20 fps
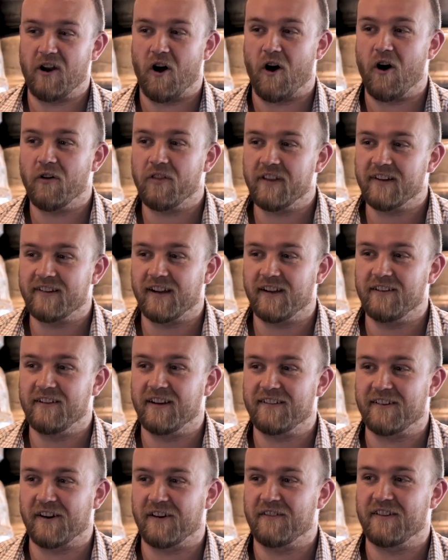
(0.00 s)
and all of a sudden
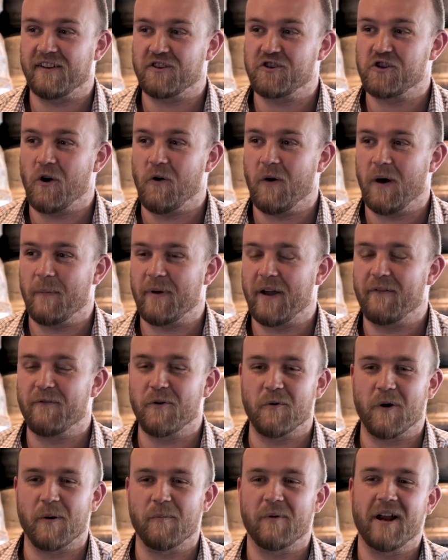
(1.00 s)
it starts to show up
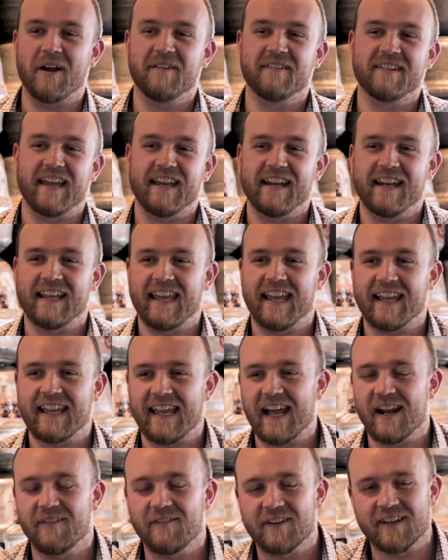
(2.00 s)
everywhere. But I was getting a
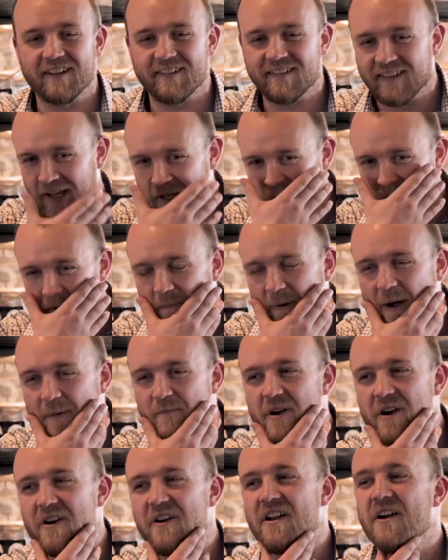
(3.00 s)
kick out of it because my
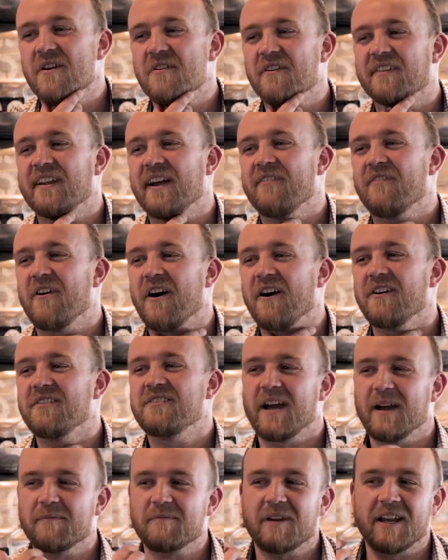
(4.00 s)
beard, I always have a hard
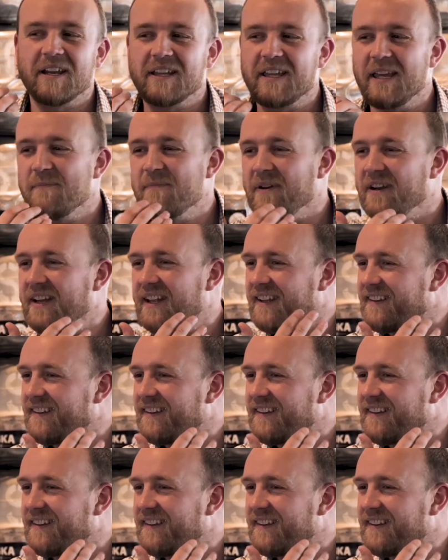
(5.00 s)
time kind of keeping